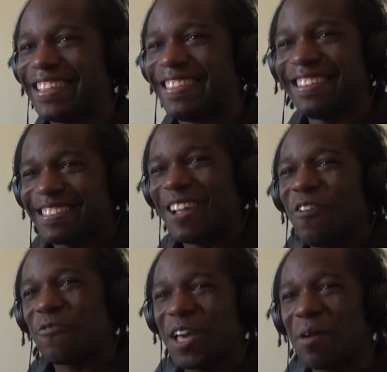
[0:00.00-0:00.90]
This
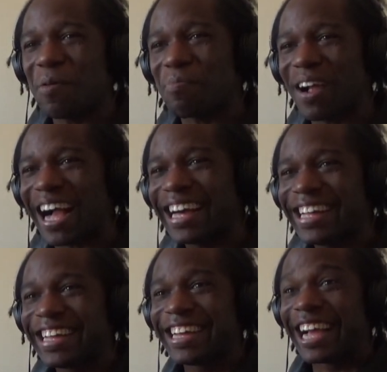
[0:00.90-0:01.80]
November, bro.
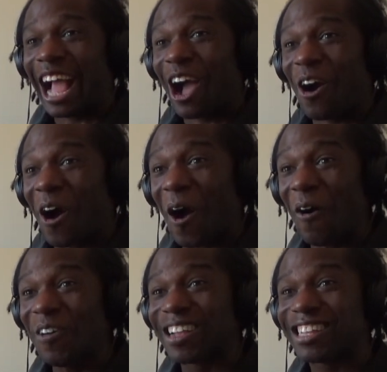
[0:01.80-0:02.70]

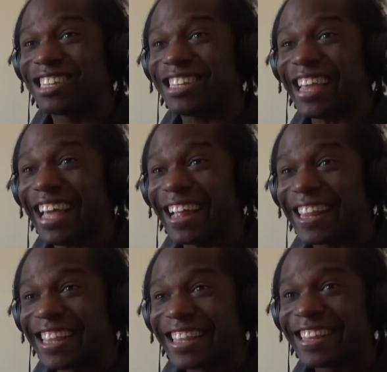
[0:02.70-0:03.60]
Holy shit.